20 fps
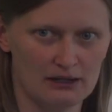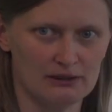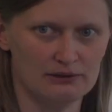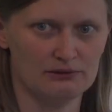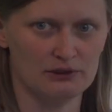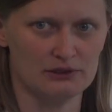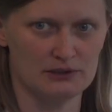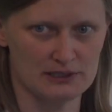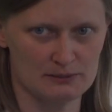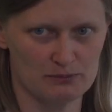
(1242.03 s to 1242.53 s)

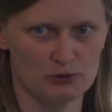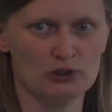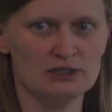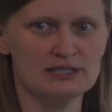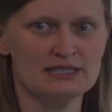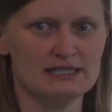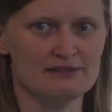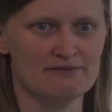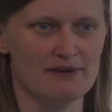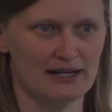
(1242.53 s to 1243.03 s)
the
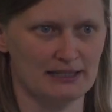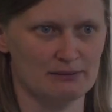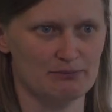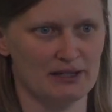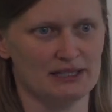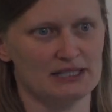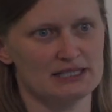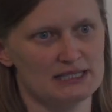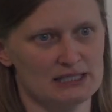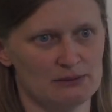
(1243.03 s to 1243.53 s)
response divided
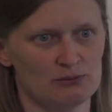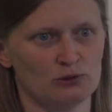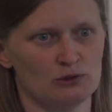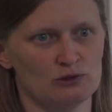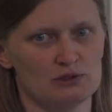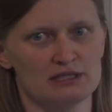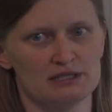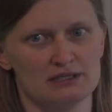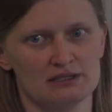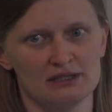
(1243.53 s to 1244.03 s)
by the
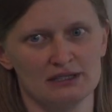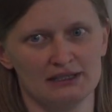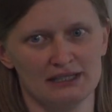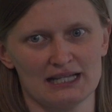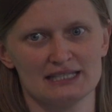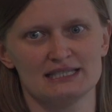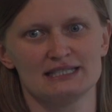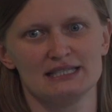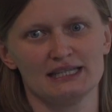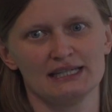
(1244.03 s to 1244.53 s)
stimulus,
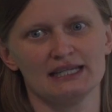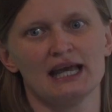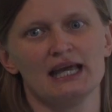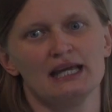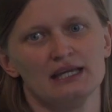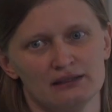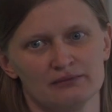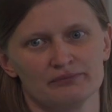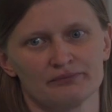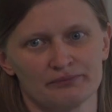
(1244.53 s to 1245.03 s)
that's the
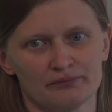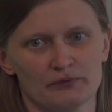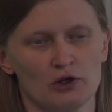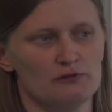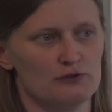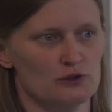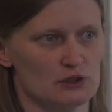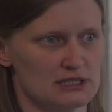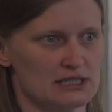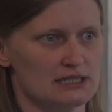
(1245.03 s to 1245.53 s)
gain
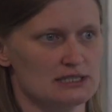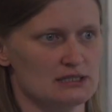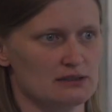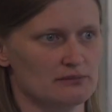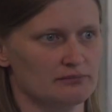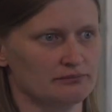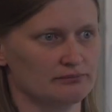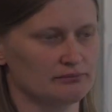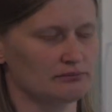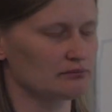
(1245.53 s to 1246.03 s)
of your
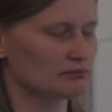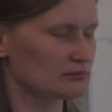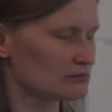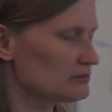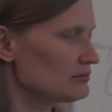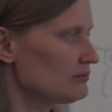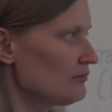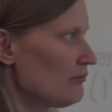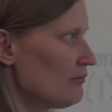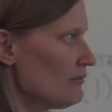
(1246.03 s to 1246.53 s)
system.
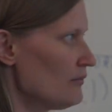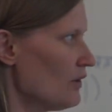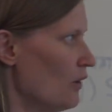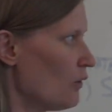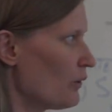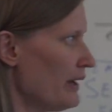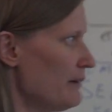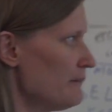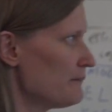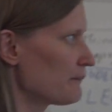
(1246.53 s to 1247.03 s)

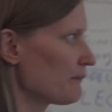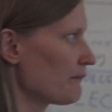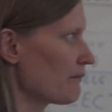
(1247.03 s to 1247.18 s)
Okay?